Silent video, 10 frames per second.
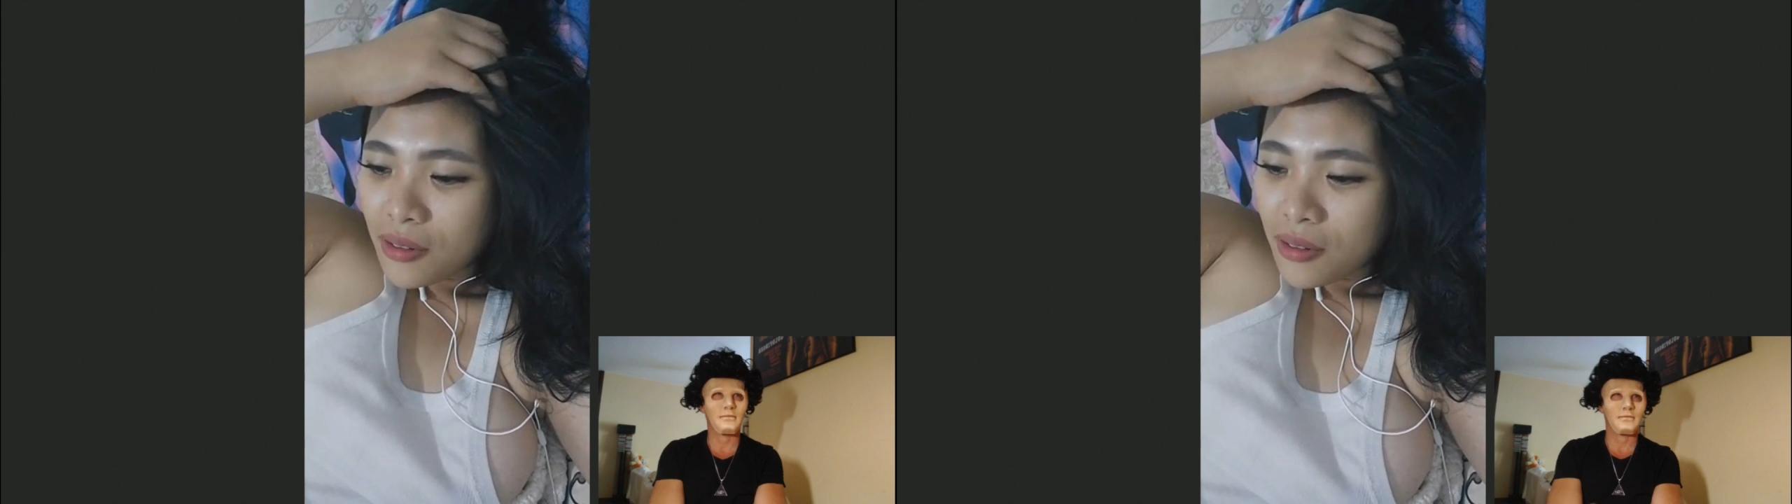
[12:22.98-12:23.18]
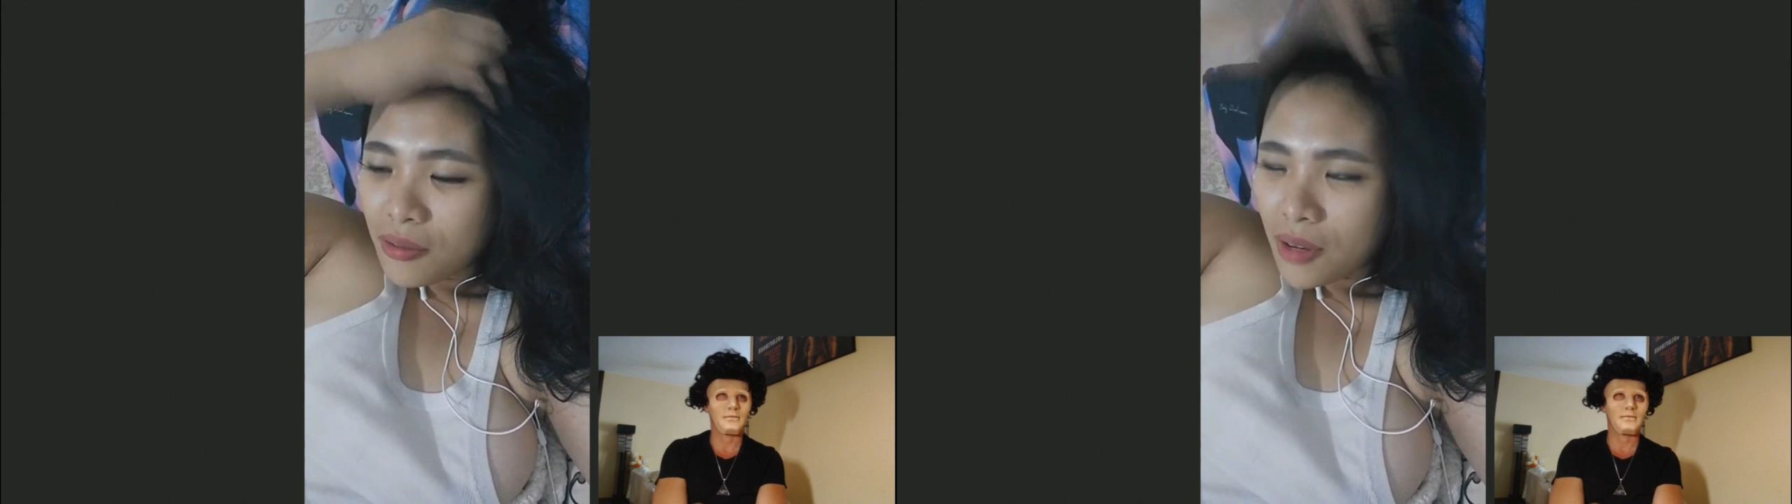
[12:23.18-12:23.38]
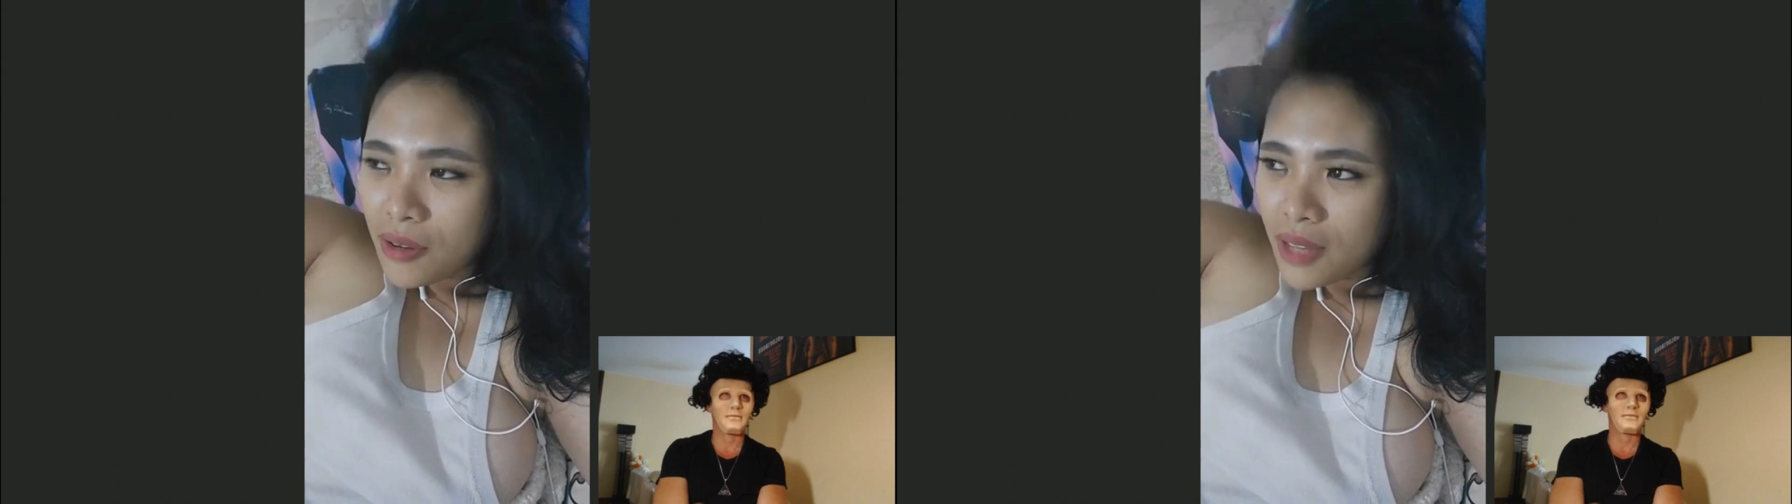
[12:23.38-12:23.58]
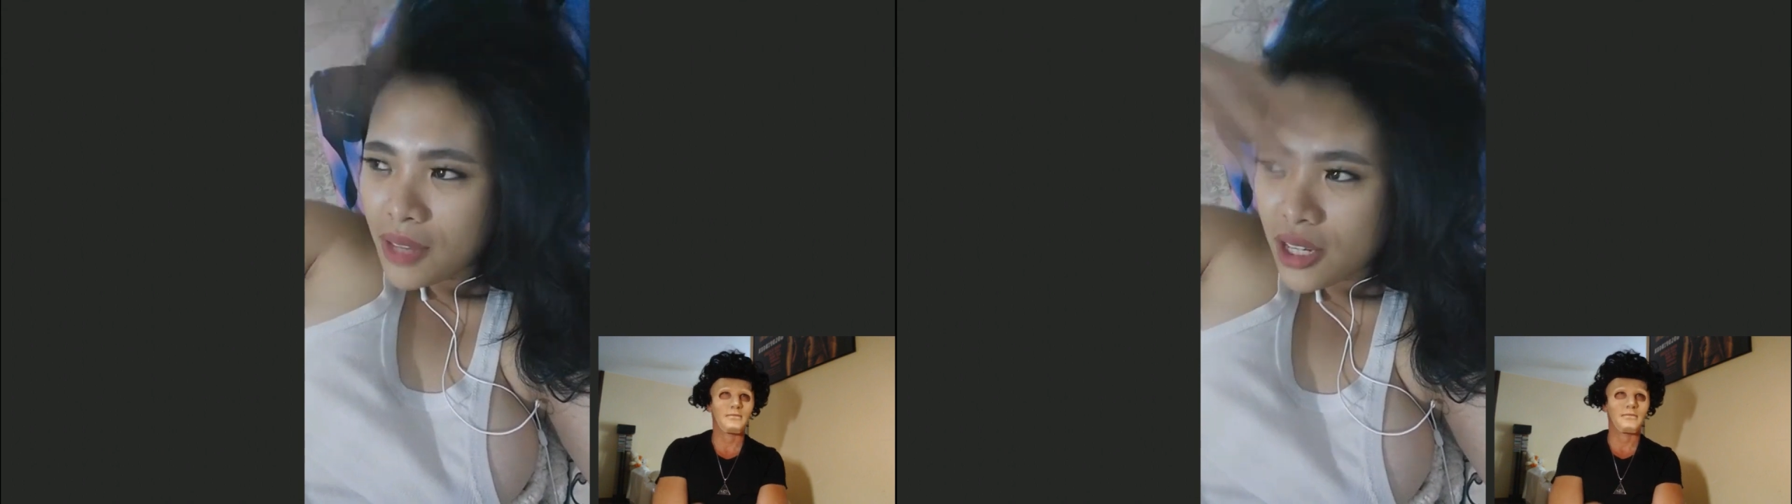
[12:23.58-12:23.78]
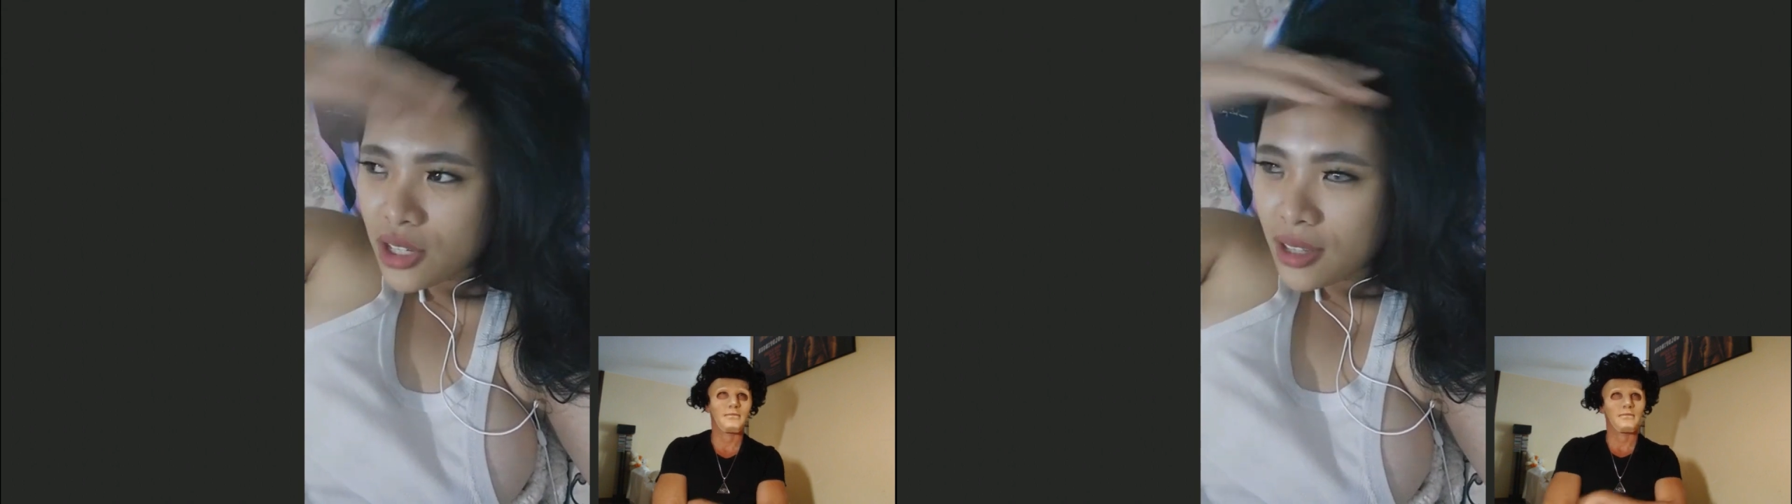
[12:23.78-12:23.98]

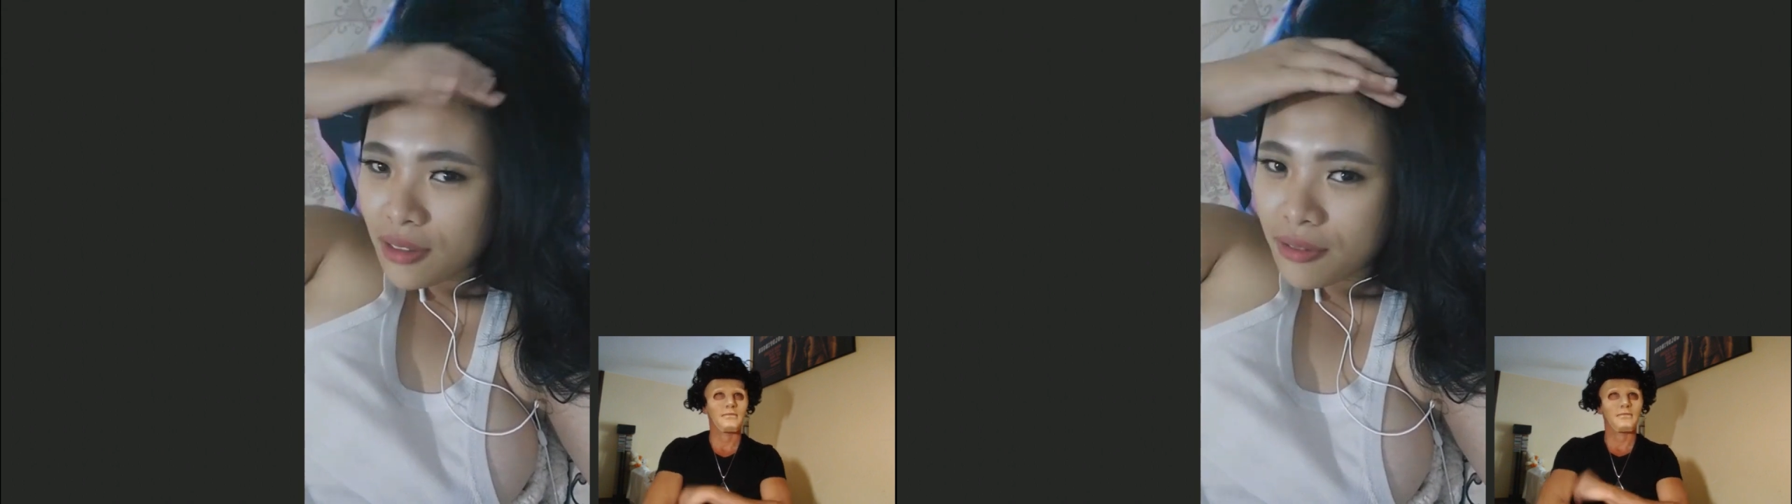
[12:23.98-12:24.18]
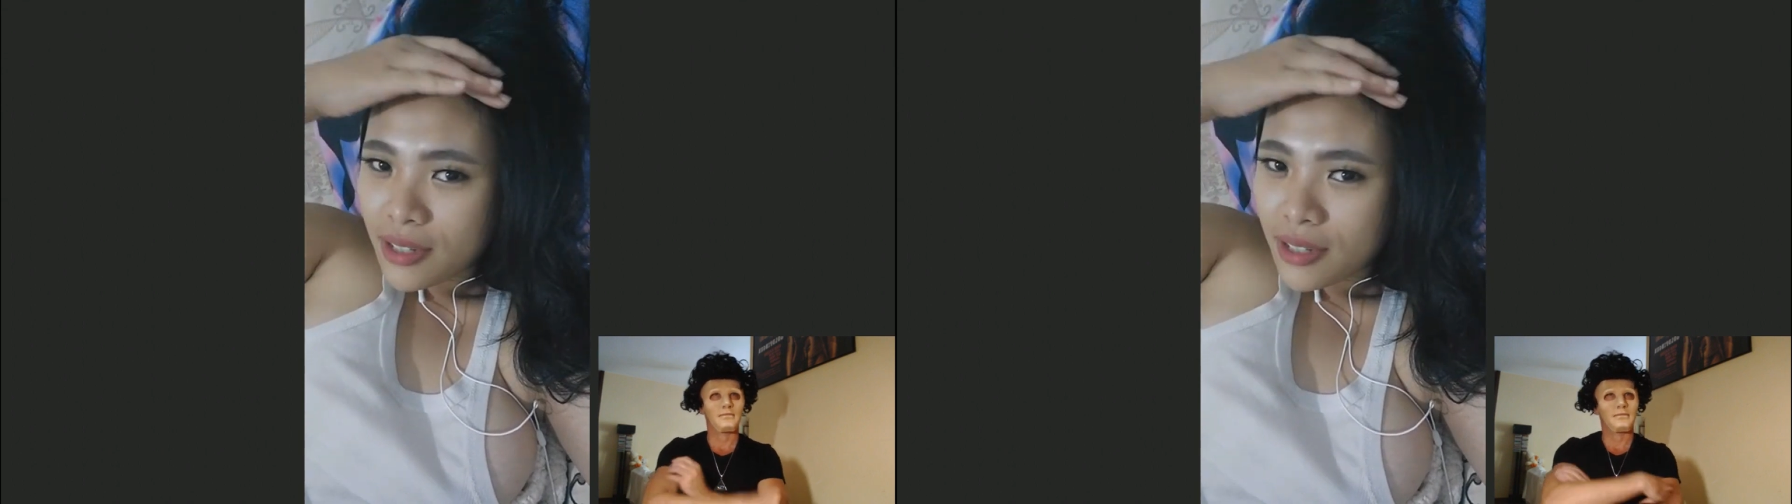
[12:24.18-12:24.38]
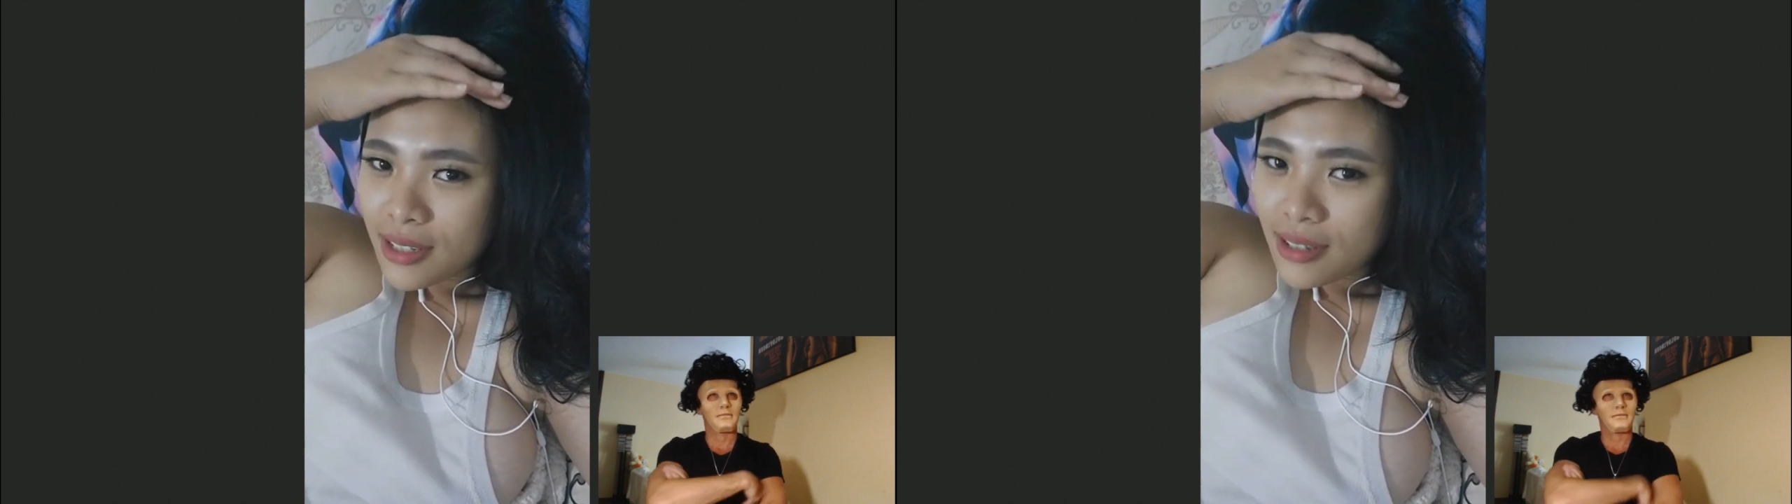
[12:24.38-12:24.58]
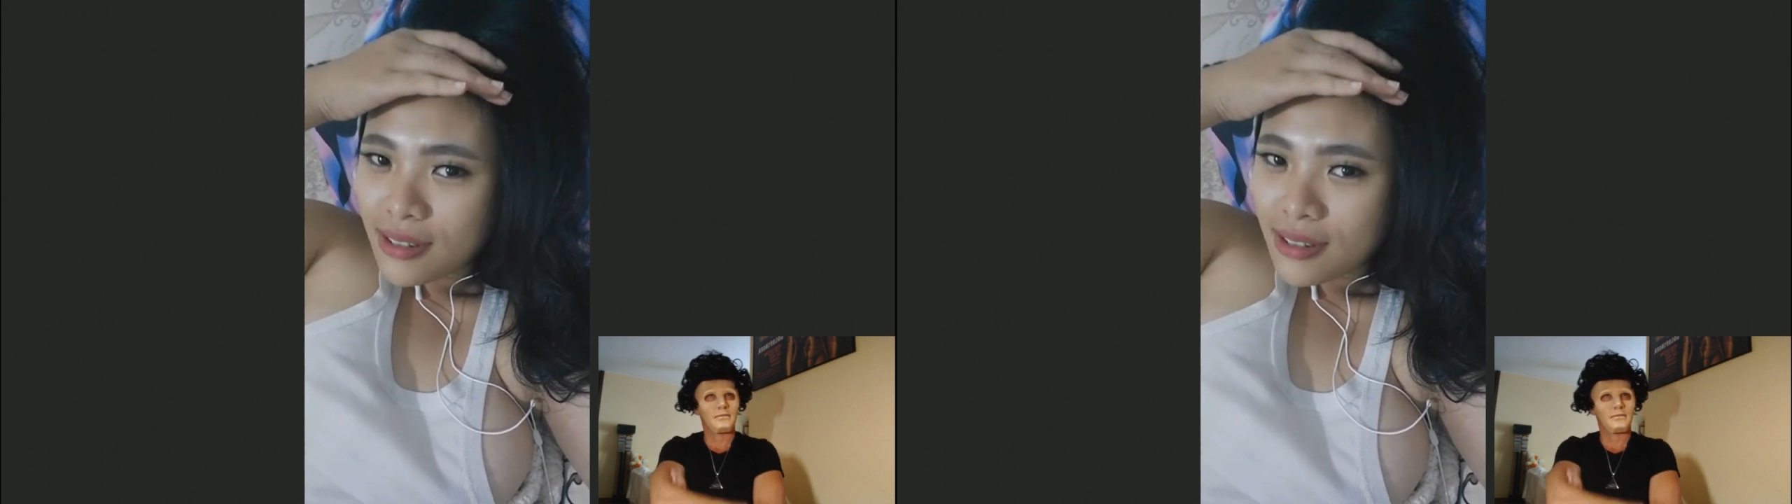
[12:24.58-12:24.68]
regulation and the visa